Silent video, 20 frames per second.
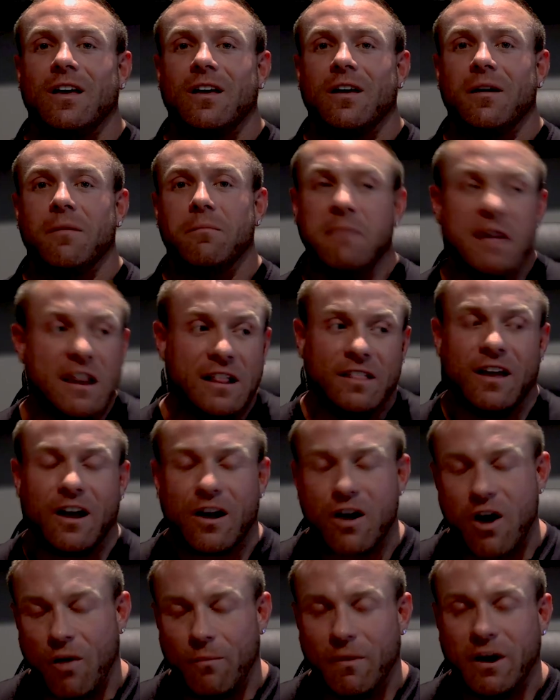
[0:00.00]
immediately I
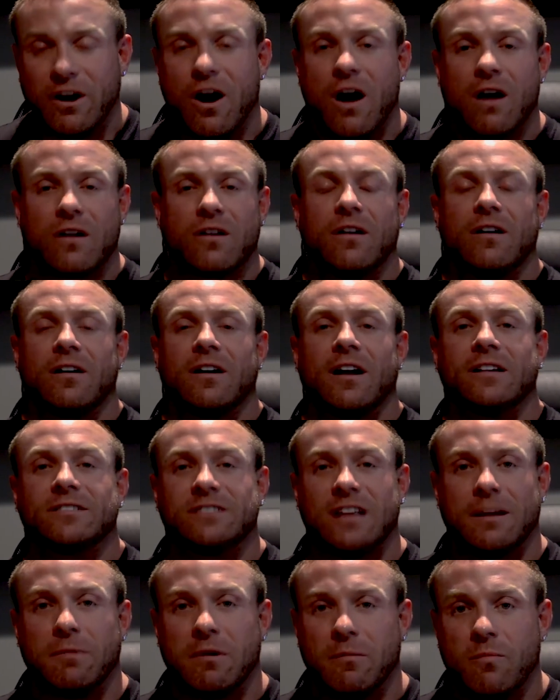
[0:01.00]
called my doctor and I
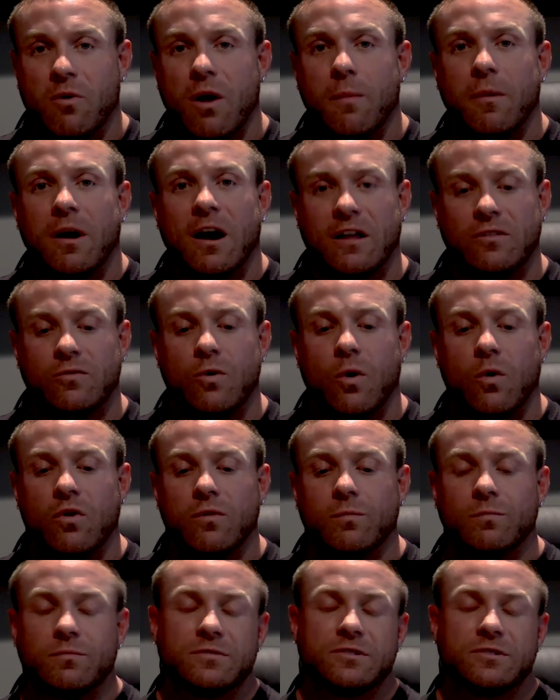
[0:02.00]
set up an appointment and I told him.